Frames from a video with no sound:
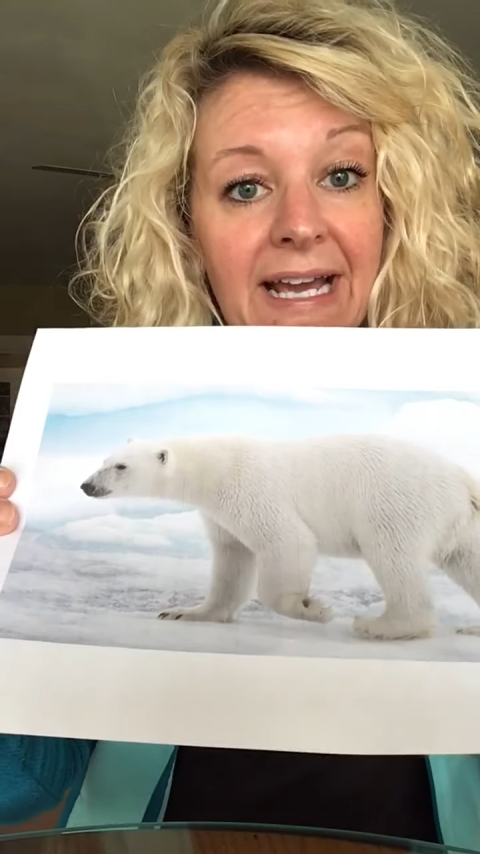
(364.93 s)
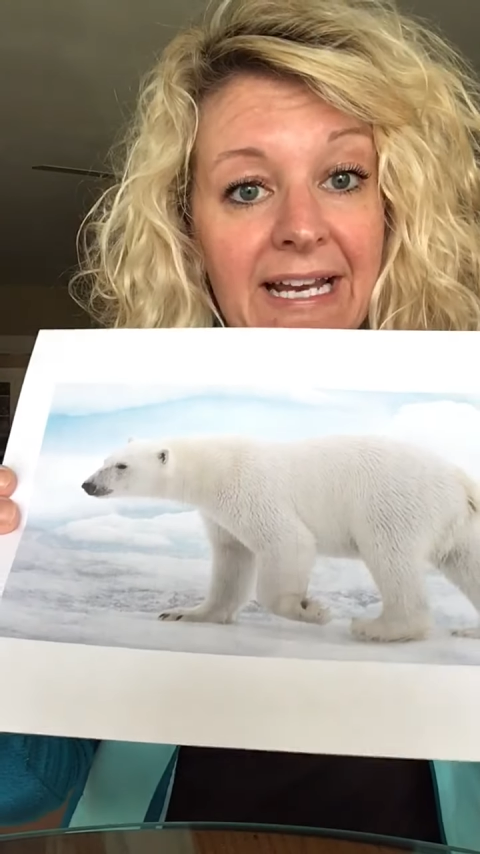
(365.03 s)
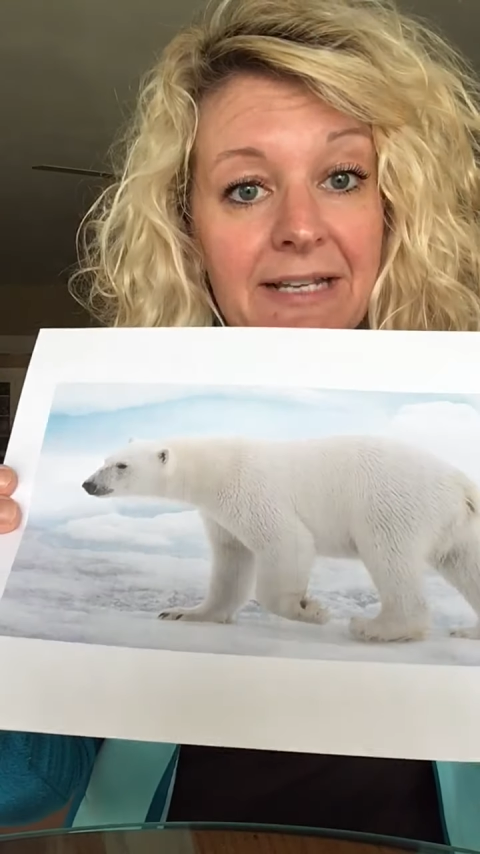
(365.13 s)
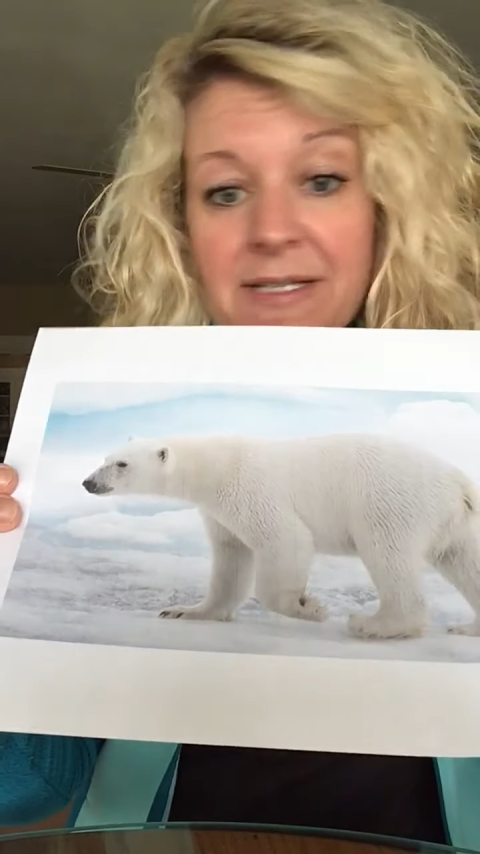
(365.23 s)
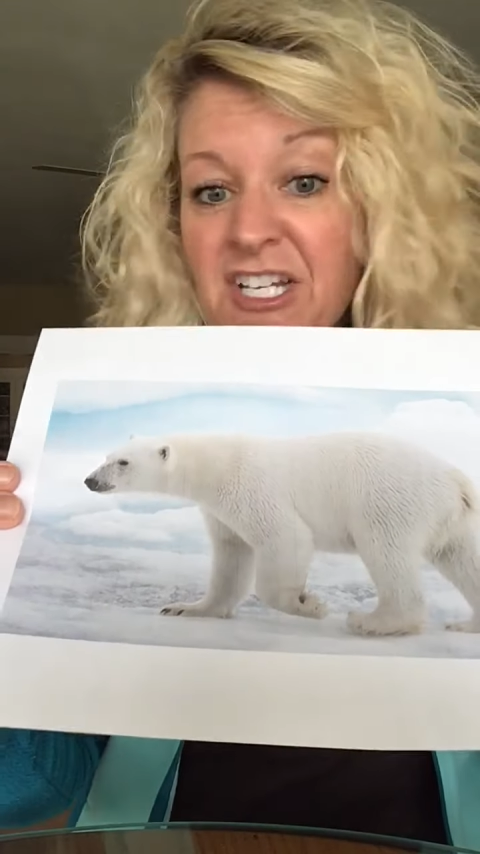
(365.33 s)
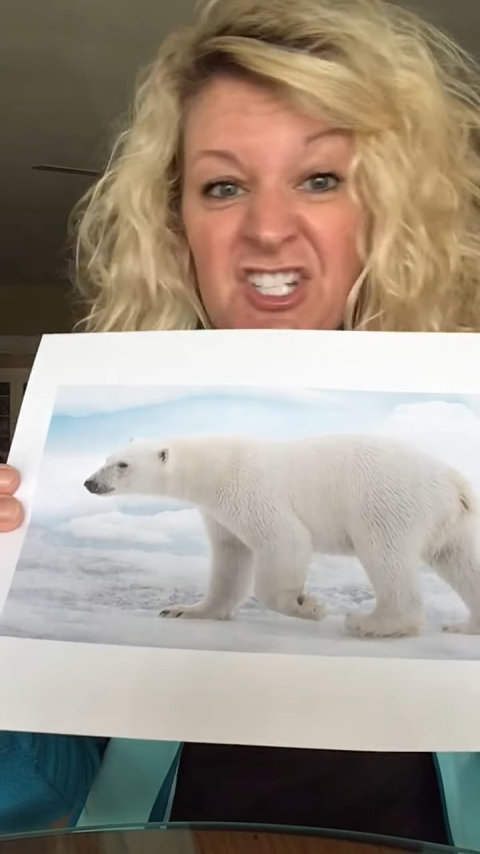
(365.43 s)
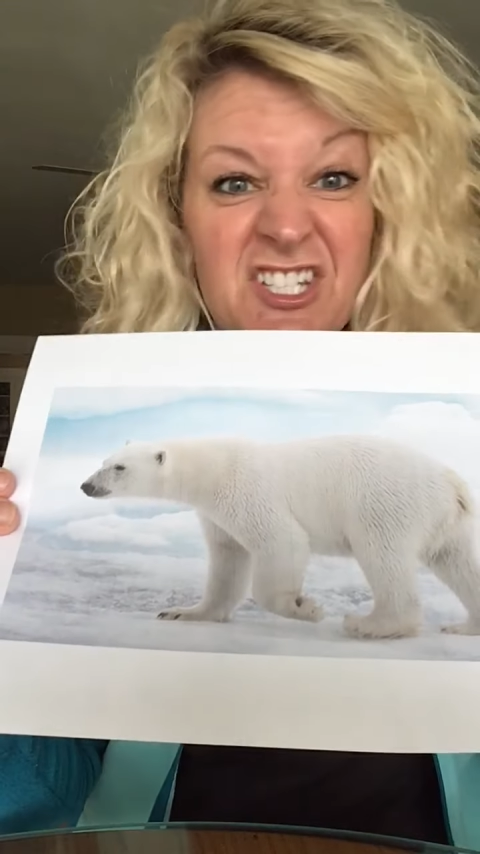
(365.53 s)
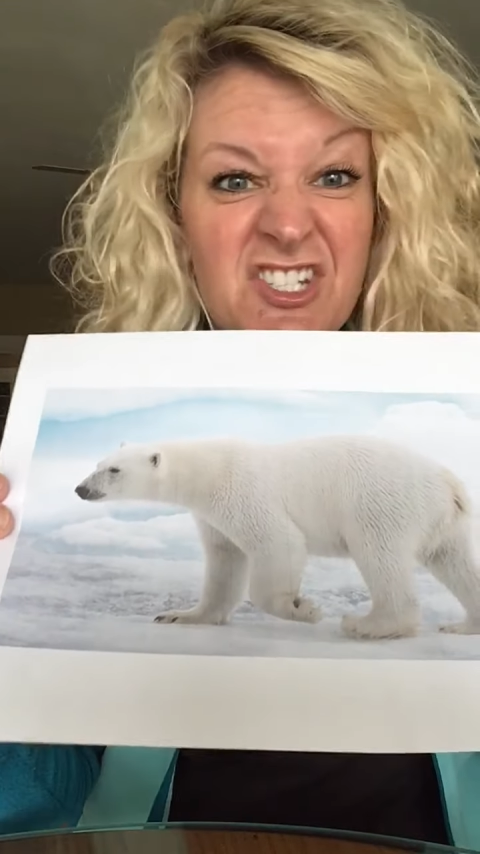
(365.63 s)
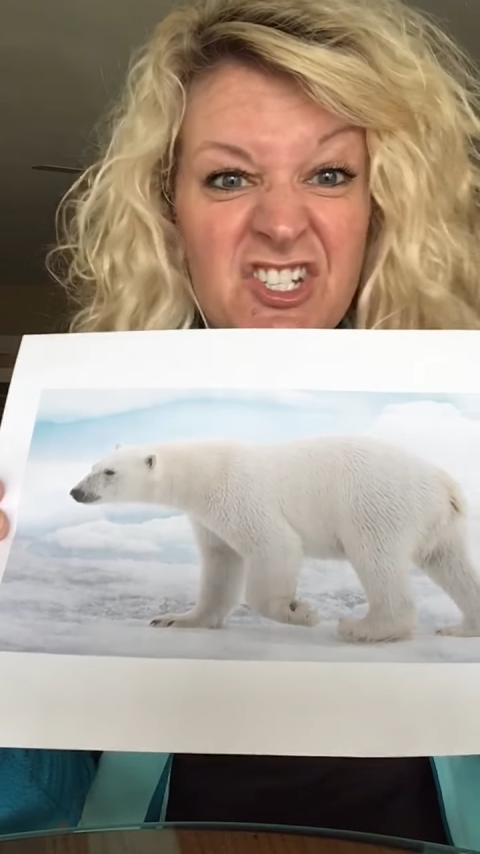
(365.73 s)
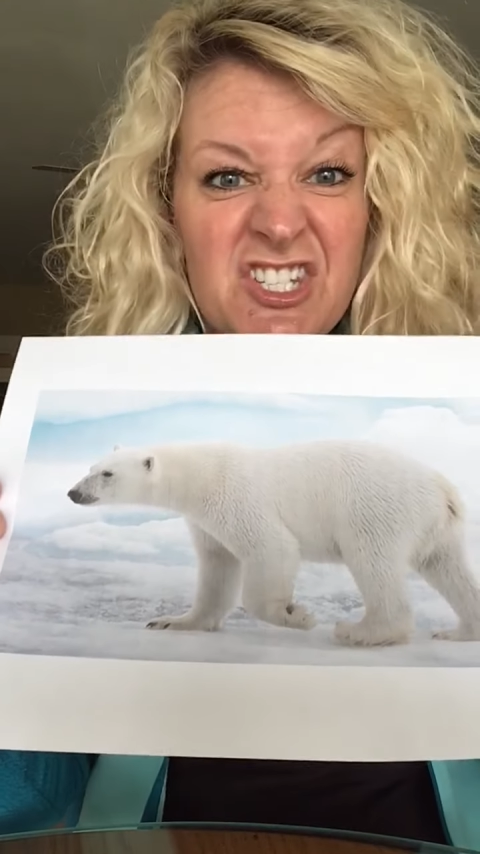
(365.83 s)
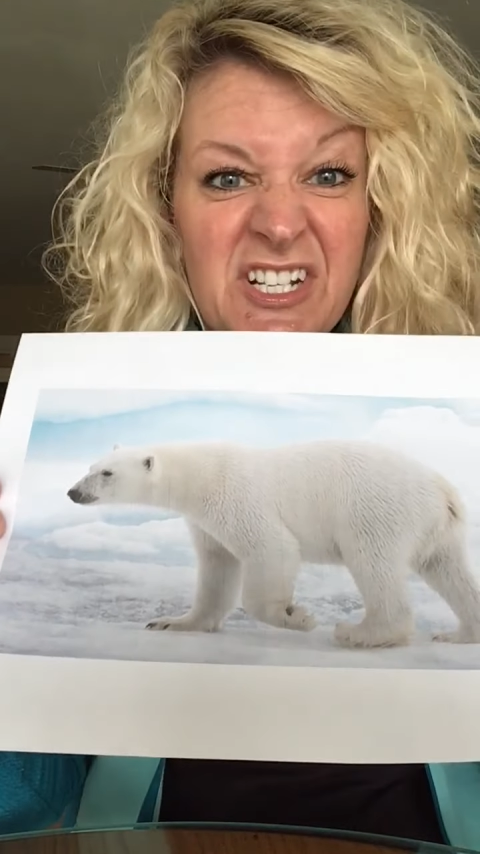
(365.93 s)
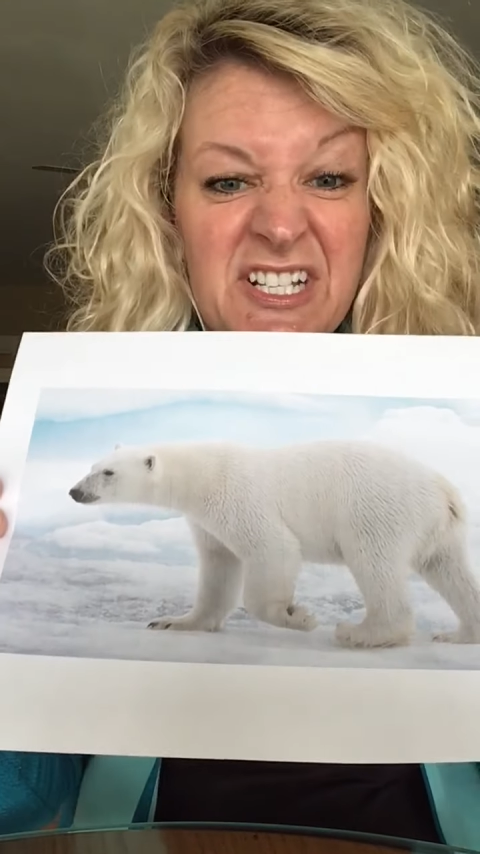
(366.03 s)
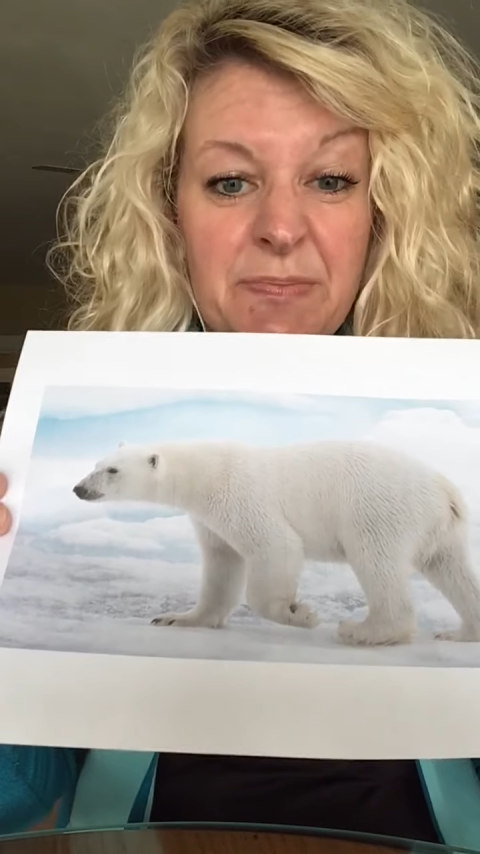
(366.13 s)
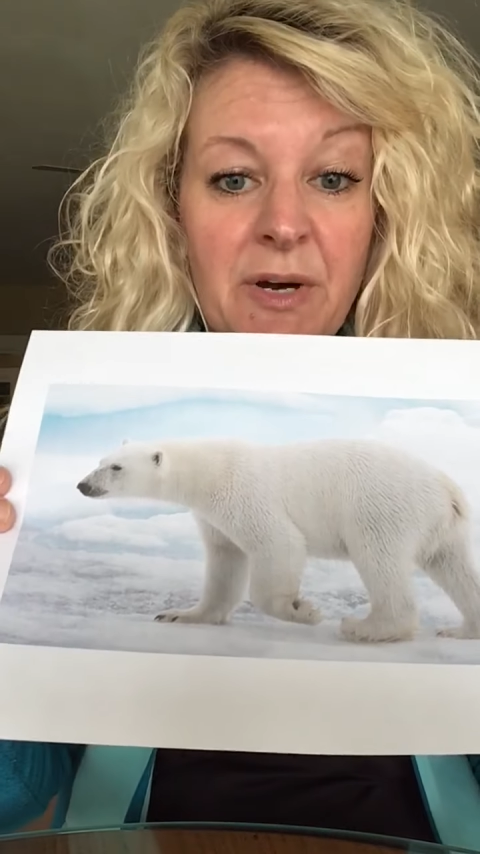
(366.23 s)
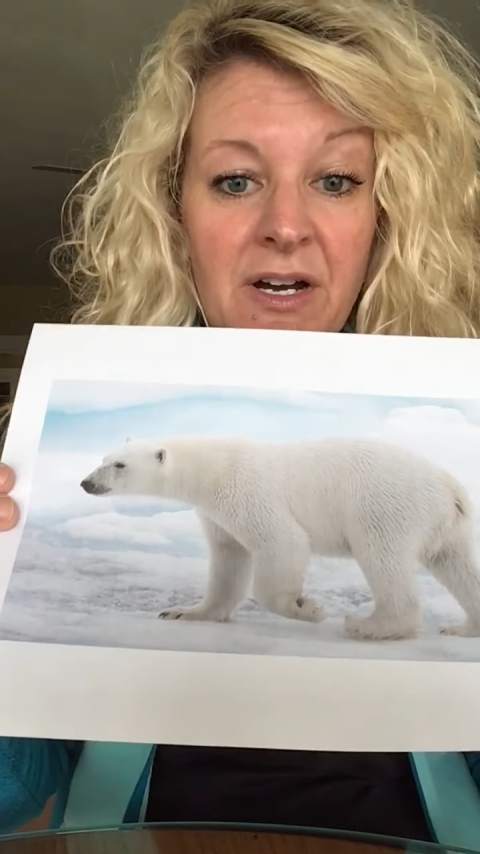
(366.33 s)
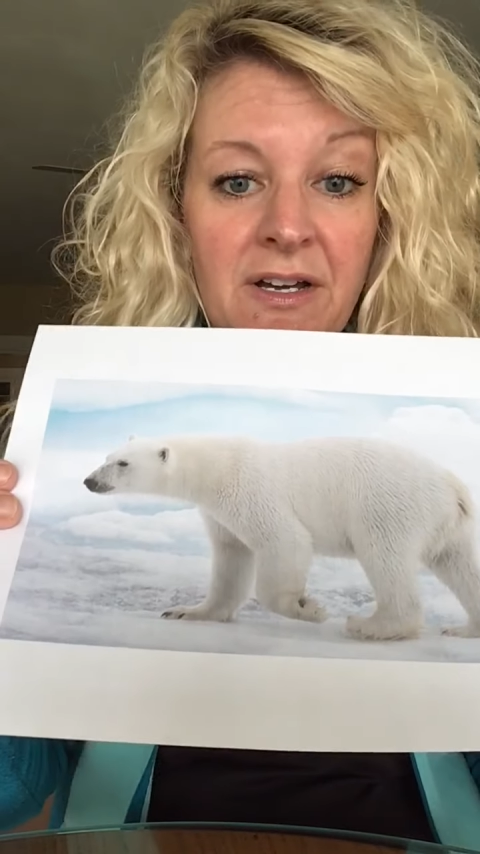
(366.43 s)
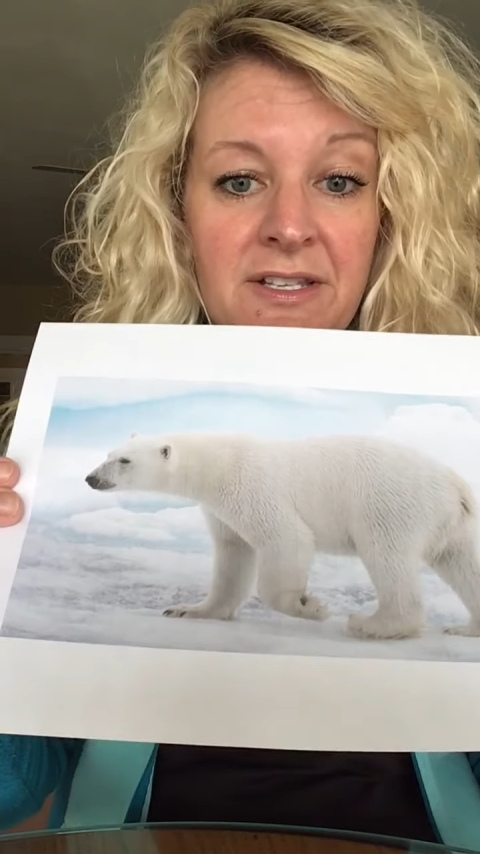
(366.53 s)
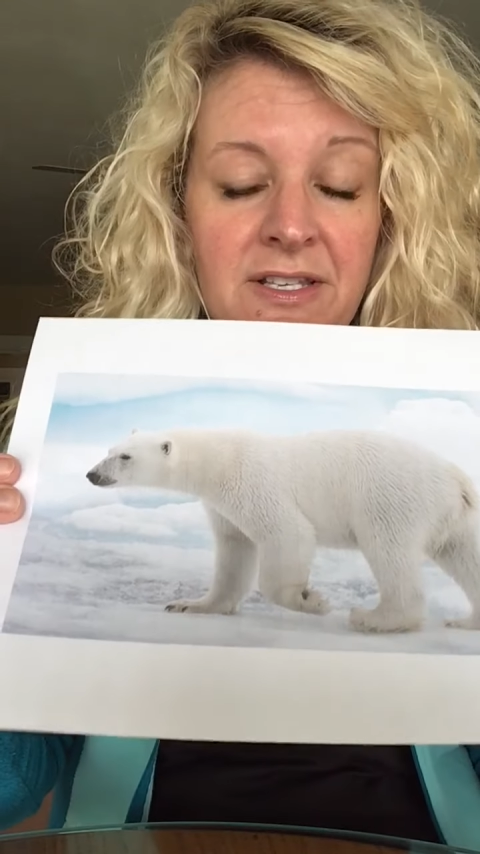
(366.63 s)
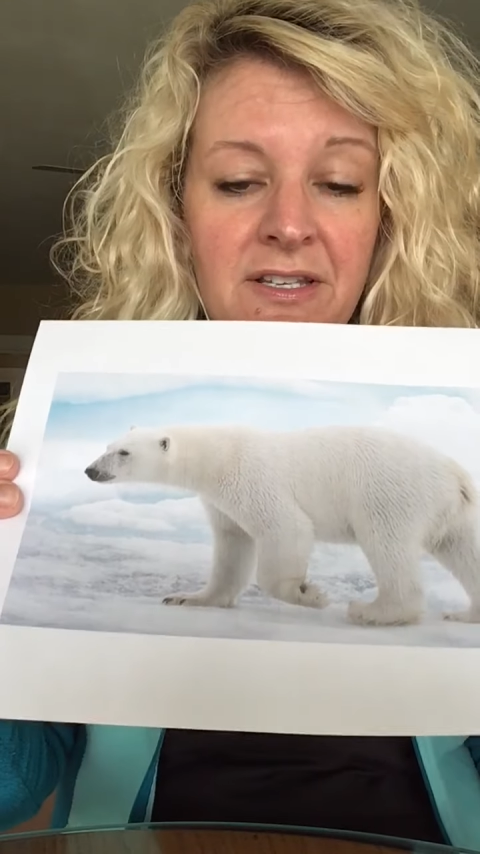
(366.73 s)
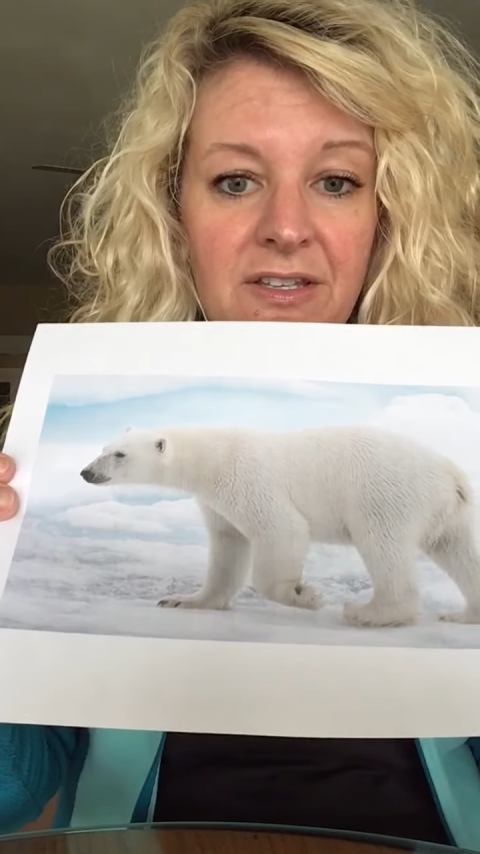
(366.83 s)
adaptations just on its paws,